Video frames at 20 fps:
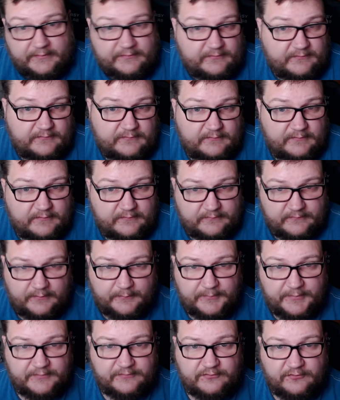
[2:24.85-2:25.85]
It's,
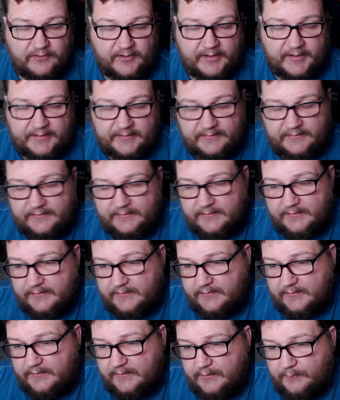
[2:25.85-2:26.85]
I mean, it's great.
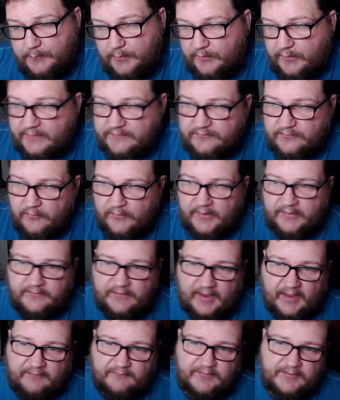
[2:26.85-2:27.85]
But let's go ahead
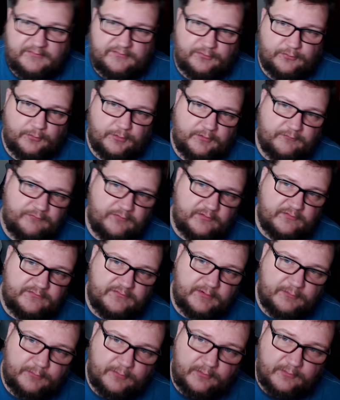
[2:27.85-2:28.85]
and dive into it. And the
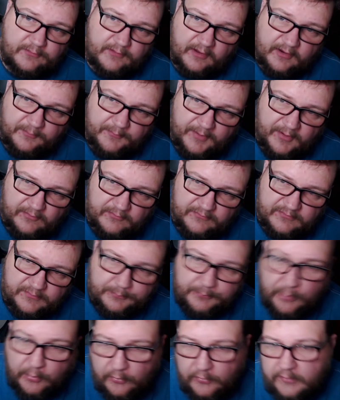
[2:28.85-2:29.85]
first thing we're going to talk about is the
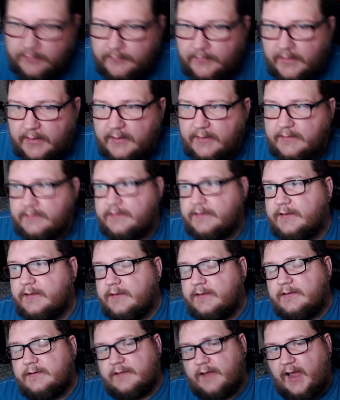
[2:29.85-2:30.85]
Pokemon
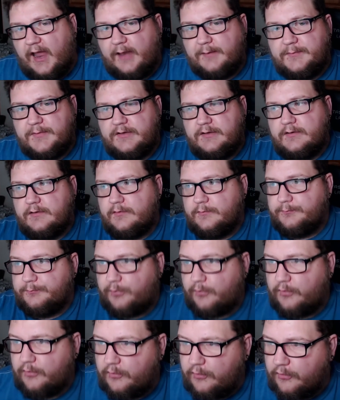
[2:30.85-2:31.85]
Diamond and
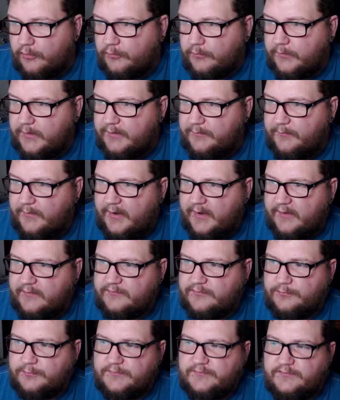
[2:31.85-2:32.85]
Pearl
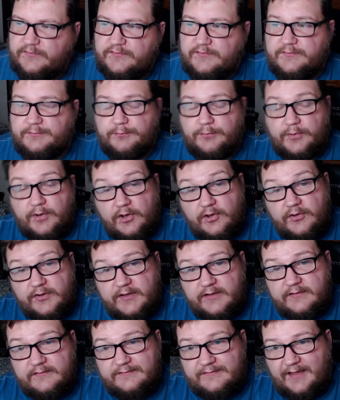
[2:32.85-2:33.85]
remix, which is
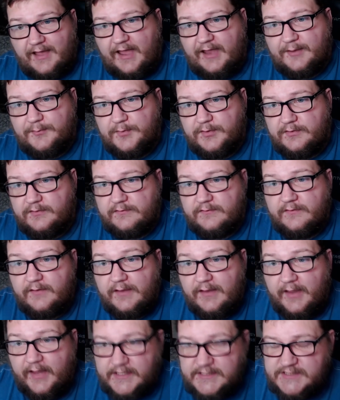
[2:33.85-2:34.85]
Brilliant Diamond
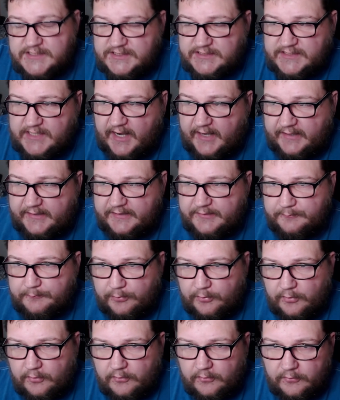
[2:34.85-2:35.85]
and Shining
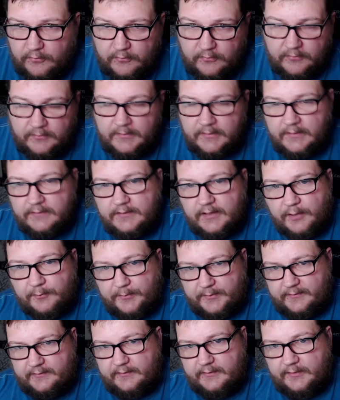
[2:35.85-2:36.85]
Pearl. Now,
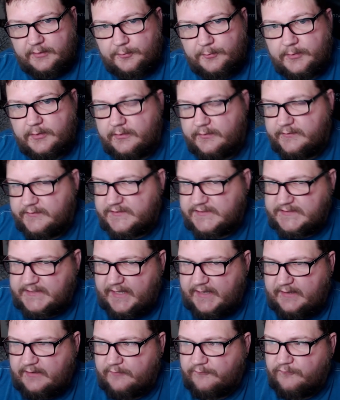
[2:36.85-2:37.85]
we did get a release
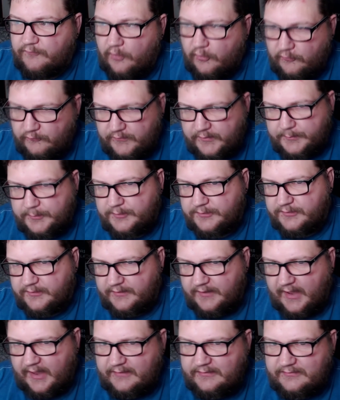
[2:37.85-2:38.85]
date of November the
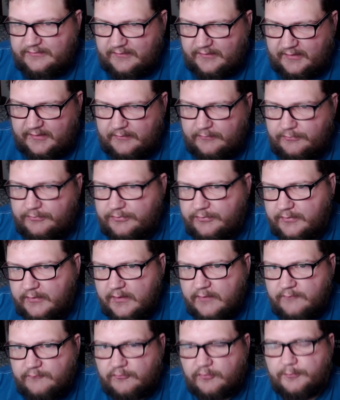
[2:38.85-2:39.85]
19th
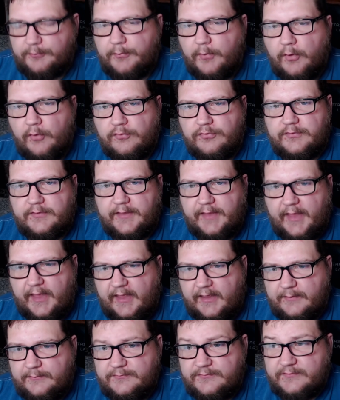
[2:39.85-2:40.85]
for both
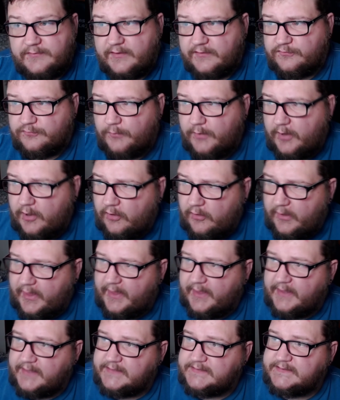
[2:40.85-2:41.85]
games, as well
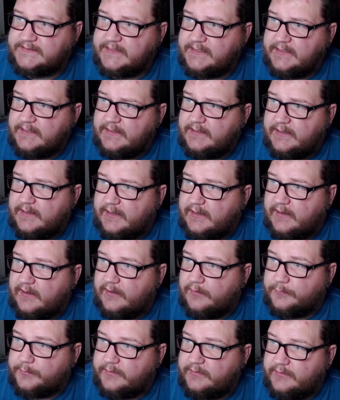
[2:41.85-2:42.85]
as
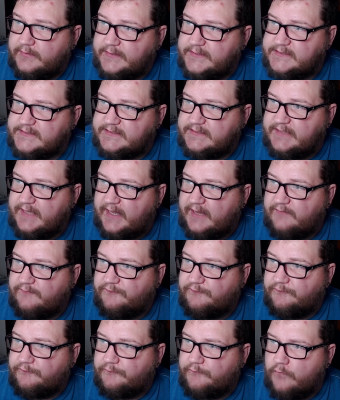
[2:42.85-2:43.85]
a uh, release
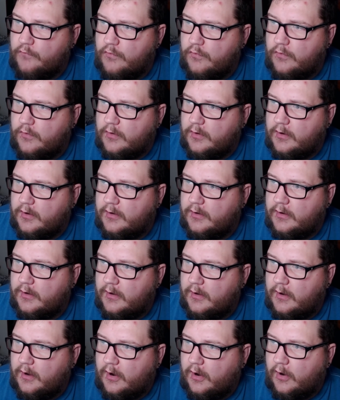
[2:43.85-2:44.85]
date for
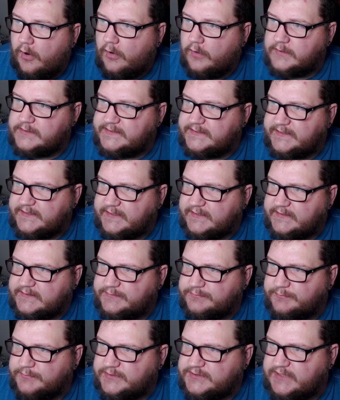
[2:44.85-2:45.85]

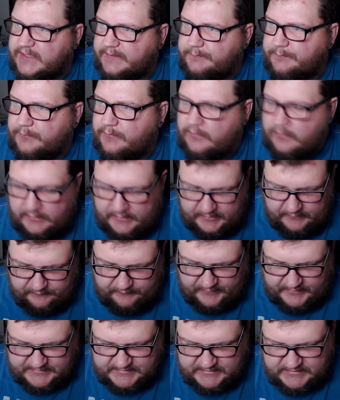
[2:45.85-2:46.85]
Arceus, which I believe
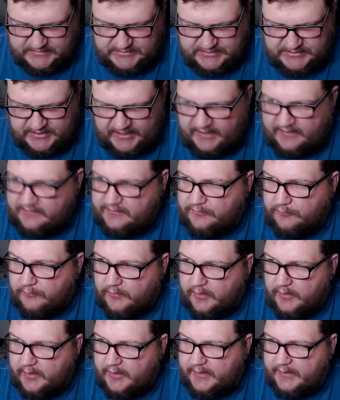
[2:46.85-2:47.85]
that's in
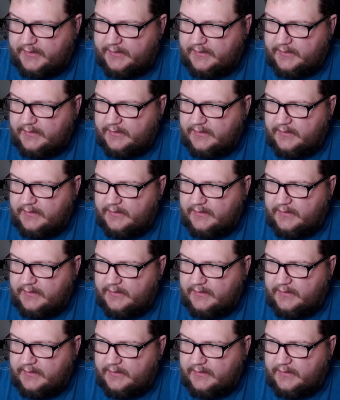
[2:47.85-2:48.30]
January.